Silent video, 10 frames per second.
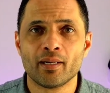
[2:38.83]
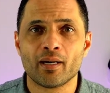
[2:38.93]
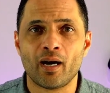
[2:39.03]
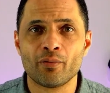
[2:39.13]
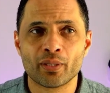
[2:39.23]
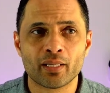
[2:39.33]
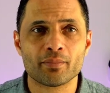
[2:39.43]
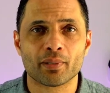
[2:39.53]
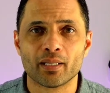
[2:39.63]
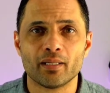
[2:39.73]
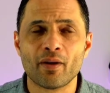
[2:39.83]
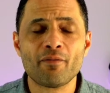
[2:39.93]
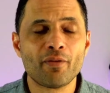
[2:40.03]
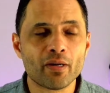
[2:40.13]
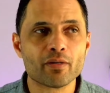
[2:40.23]
I really believe, I
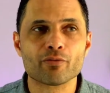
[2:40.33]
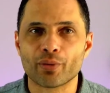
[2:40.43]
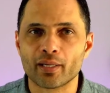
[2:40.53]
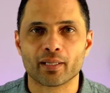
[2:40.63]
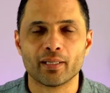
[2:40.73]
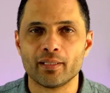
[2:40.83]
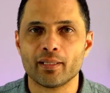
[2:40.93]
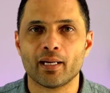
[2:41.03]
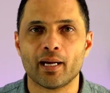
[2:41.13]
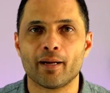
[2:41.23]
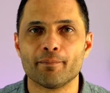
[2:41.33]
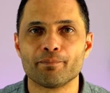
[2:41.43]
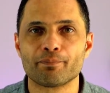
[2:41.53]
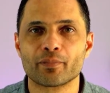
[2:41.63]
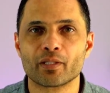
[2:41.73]
very rarely um,
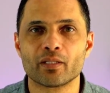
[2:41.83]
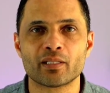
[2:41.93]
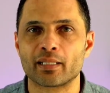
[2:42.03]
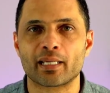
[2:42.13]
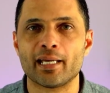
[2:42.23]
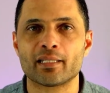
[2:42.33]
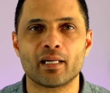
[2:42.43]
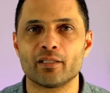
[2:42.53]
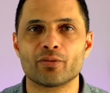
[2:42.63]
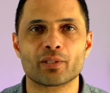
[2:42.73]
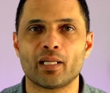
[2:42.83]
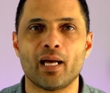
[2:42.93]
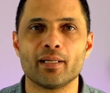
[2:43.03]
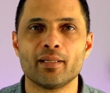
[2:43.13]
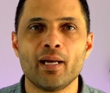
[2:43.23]
send a case study to a client.
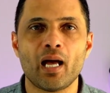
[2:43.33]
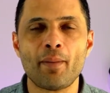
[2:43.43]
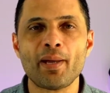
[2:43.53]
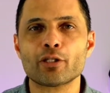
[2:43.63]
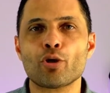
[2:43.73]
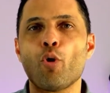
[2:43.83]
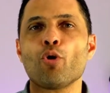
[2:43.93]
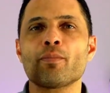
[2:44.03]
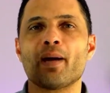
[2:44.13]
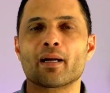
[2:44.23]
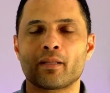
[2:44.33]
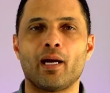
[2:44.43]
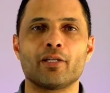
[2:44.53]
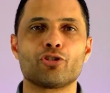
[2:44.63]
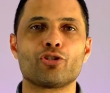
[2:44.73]
I may talk about
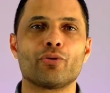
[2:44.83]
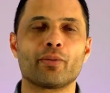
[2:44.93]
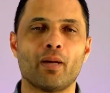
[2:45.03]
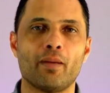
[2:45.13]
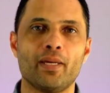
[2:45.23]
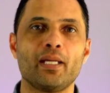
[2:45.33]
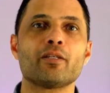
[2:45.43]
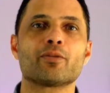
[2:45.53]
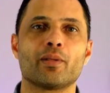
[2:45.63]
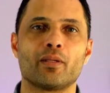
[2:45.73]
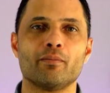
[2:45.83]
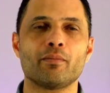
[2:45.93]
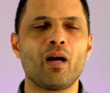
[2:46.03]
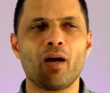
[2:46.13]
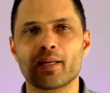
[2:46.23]
clients during my meetings with them.
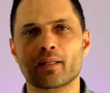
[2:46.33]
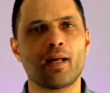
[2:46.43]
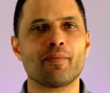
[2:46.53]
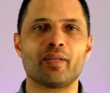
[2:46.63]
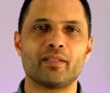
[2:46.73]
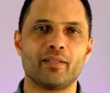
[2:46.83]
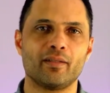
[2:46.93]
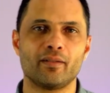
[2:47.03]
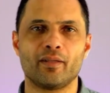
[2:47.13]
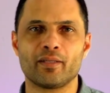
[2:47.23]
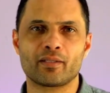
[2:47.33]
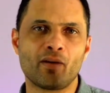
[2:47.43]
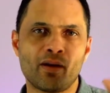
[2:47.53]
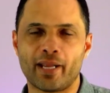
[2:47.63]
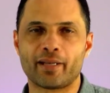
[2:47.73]
Oh, I had a client that did this, and
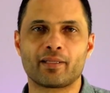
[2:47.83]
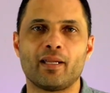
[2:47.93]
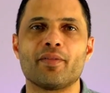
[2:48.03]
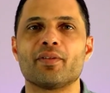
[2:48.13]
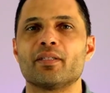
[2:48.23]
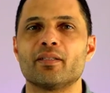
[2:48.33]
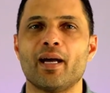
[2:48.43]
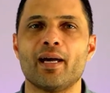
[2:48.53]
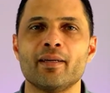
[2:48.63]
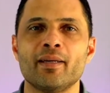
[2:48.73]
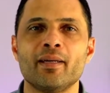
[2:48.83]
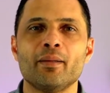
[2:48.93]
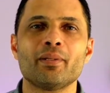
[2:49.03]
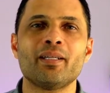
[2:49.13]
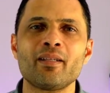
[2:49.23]
oh, I had a client that did that.
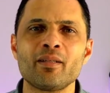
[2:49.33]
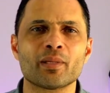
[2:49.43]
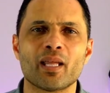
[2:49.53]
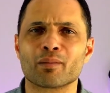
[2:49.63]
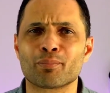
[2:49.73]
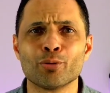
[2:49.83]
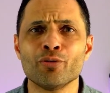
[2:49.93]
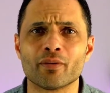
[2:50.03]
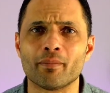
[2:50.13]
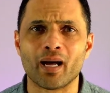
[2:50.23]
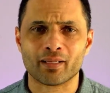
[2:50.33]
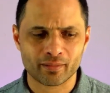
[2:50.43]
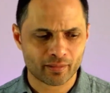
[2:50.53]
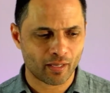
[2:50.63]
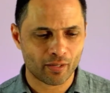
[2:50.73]
But none of them are like, prove it, Marlon.
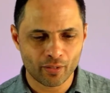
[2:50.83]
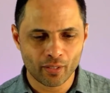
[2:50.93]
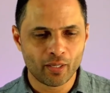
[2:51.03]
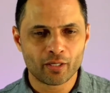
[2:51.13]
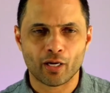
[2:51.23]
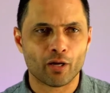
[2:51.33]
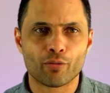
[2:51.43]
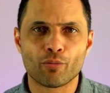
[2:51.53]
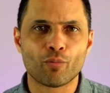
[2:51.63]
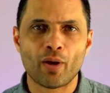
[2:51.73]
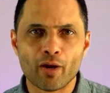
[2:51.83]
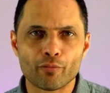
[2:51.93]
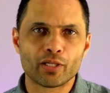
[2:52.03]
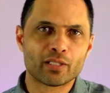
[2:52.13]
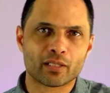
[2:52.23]
So, you know, where
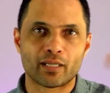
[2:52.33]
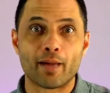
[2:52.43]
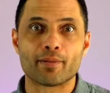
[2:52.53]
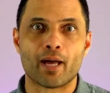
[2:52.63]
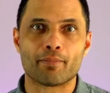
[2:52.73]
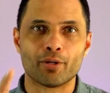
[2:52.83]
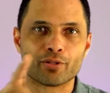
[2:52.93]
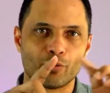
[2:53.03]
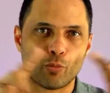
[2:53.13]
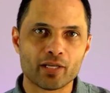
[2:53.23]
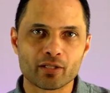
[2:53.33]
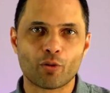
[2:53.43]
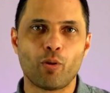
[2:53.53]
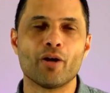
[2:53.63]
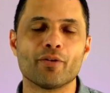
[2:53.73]
is the name of that person and where's the
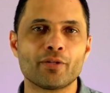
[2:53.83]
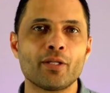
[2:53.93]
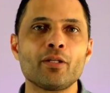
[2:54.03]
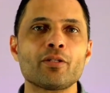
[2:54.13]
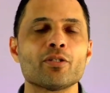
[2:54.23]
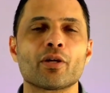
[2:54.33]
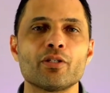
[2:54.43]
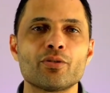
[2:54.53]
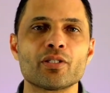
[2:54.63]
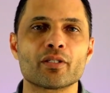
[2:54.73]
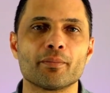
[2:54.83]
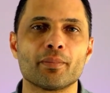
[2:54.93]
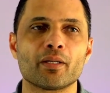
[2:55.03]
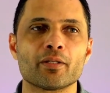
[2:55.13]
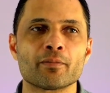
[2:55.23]
quote? They're, they're just not interested
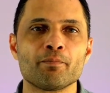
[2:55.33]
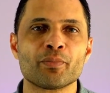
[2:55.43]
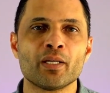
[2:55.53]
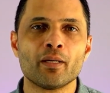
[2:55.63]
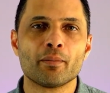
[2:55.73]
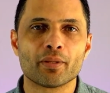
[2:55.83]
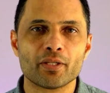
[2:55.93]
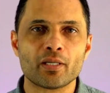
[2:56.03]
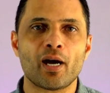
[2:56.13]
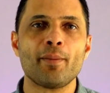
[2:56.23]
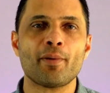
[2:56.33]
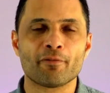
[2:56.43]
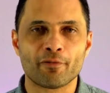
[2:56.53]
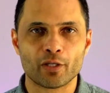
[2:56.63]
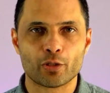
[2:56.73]
because by the time I'm
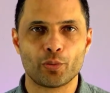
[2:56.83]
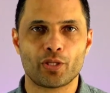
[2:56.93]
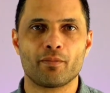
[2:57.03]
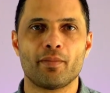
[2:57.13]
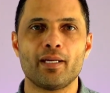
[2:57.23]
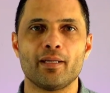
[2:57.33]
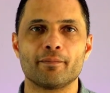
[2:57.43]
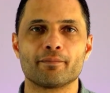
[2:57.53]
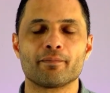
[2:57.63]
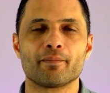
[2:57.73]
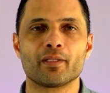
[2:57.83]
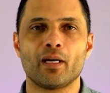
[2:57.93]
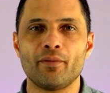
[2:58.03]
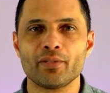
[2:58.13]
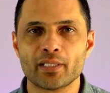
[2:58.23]
finished with the meeting,
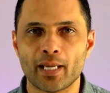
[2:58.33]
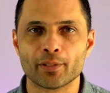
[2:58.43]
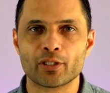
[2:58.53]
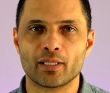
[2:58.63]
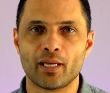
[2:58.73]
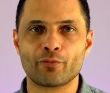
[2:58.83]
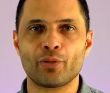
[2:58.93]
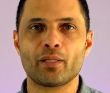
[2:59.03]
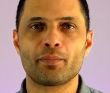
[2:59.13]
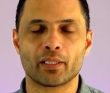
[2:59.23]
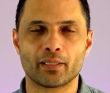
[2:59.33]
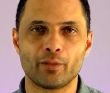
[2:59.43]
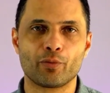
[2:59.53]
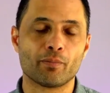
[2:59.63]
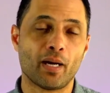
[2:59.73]
I've established enough credibility
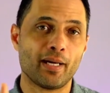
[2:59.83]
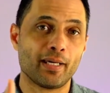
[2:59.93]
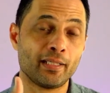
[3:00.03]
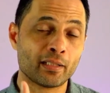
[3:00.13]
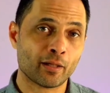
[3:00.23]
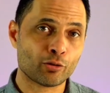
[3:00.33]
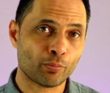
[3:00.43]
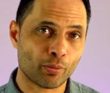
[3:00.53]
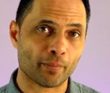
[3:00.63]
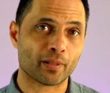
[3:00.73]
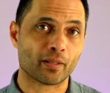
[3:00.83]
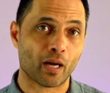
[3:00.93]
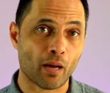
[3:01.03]
with my intellectual property that I